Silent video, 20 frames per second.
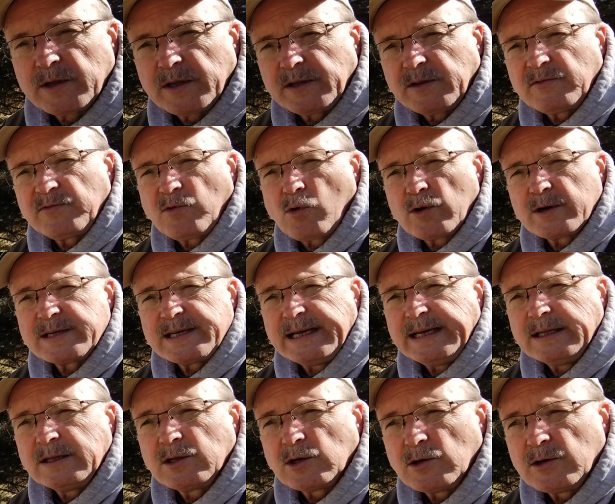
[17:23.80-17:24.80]
than the
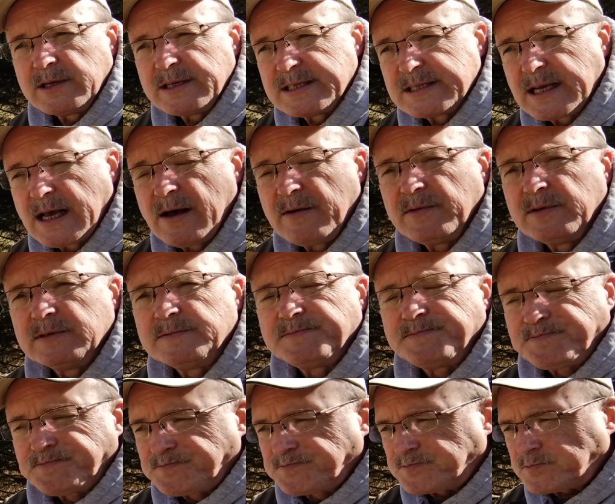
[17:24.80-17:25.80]
1,437
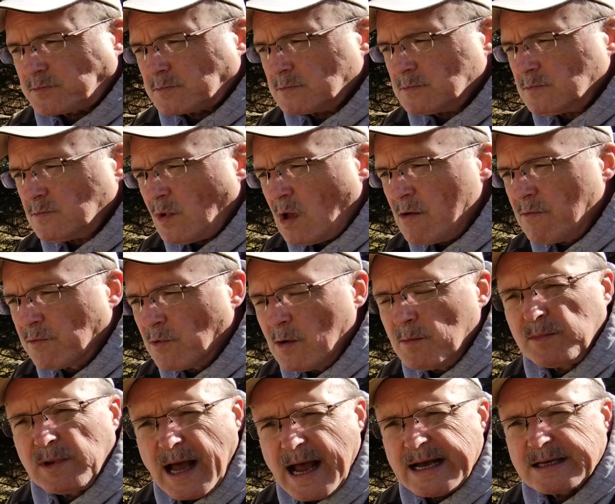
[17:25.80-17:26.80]

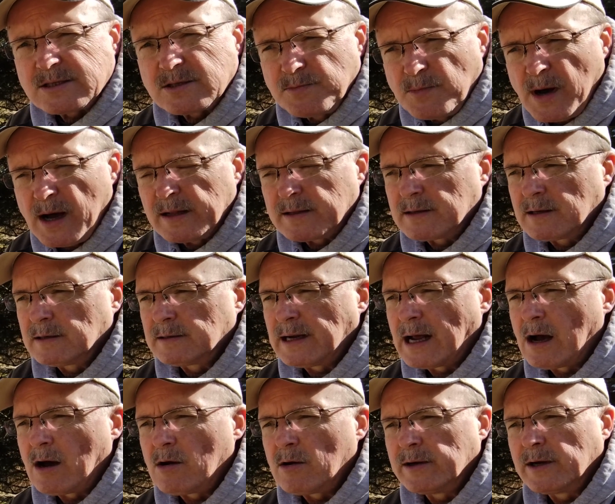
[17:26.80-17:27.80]
from last month.
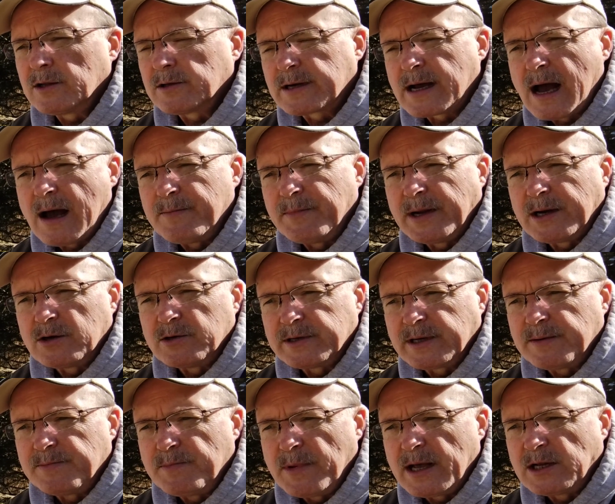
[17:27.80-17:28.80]
Now, another commenter
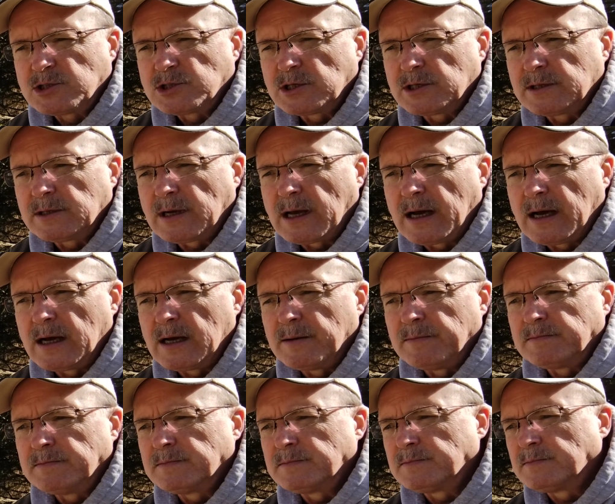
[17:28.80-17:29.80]
did mention
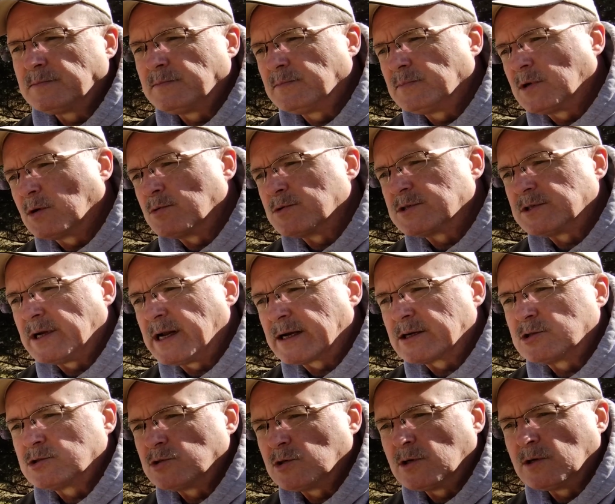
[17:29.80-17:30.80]
there was an
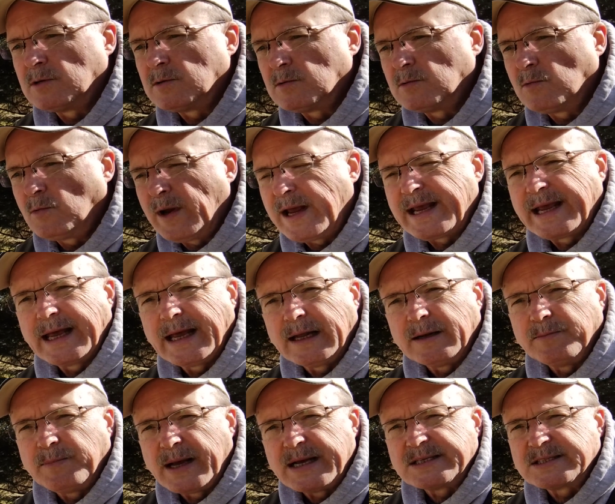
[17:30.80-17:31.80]
extra
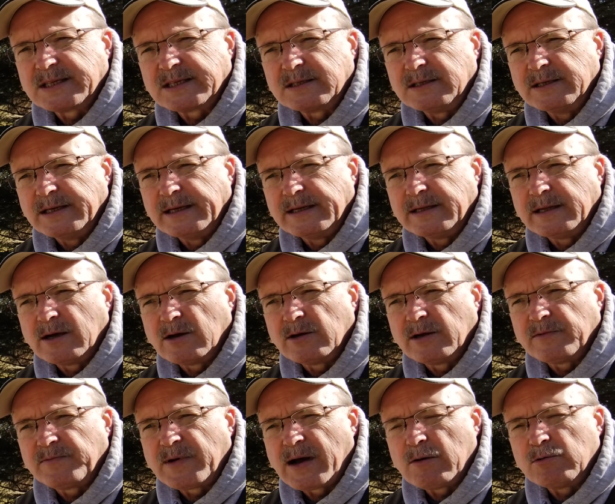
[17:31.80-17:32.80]
weekend basically in there, and
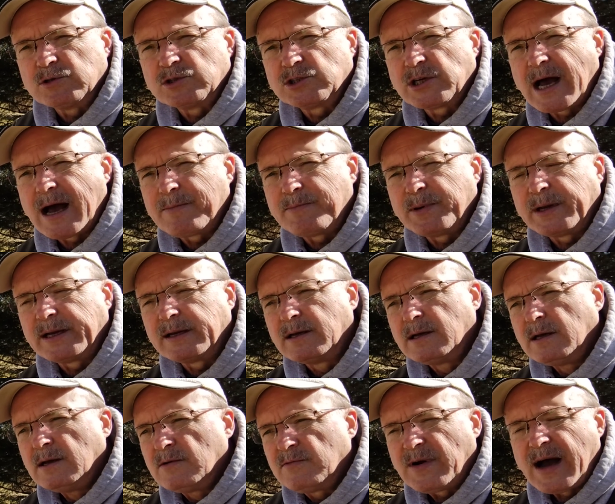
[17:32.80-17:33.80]
if I was shopping
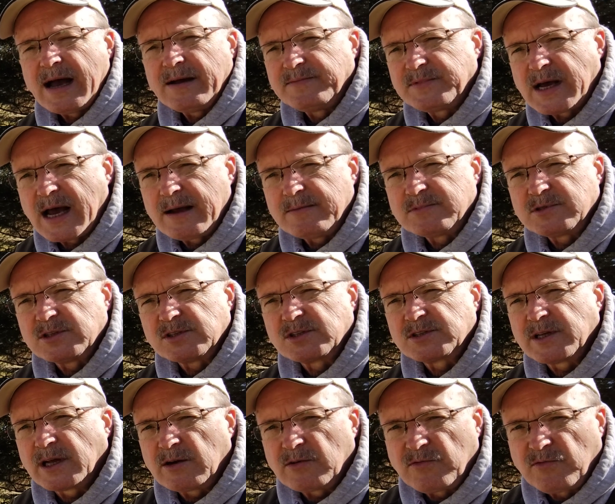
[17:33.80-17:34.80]
5 times
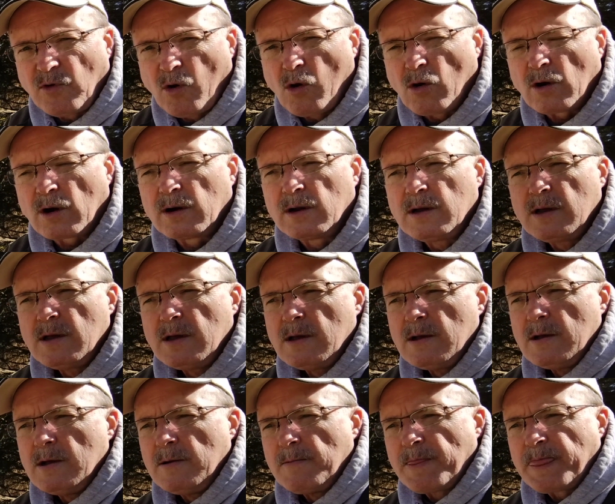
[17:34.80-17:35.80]
instead of 4,
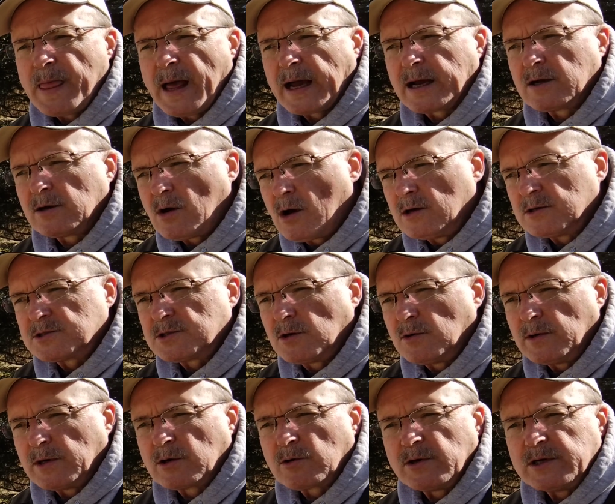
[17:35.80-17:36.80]
that could
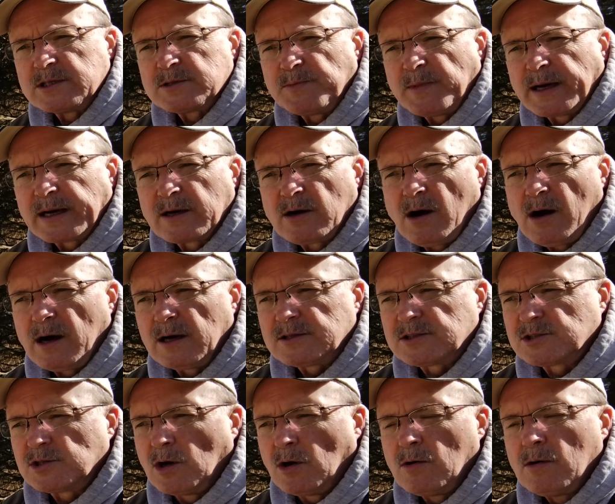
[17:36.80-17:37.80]
also increase my
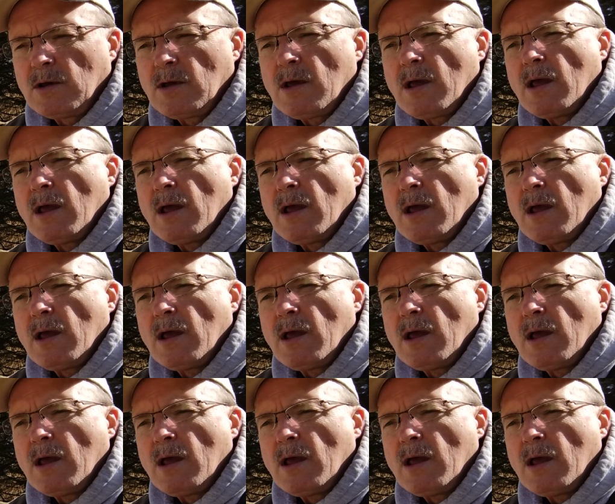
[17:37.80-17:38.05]
cost. So